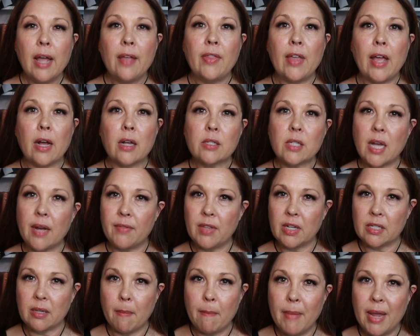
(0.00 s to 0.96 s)
They also have
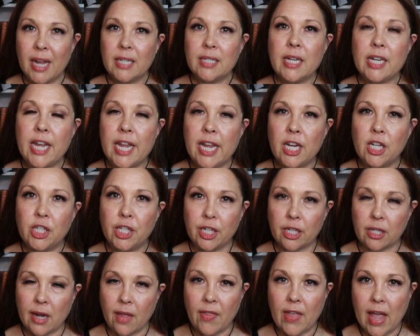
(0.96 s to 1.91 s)
this amazing heat
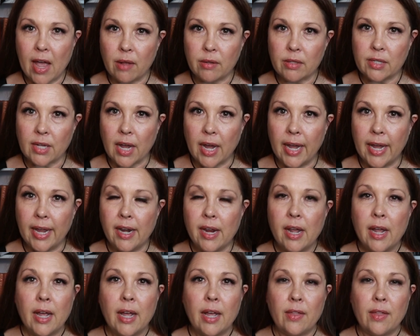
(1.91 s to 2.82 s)
shield on the outside.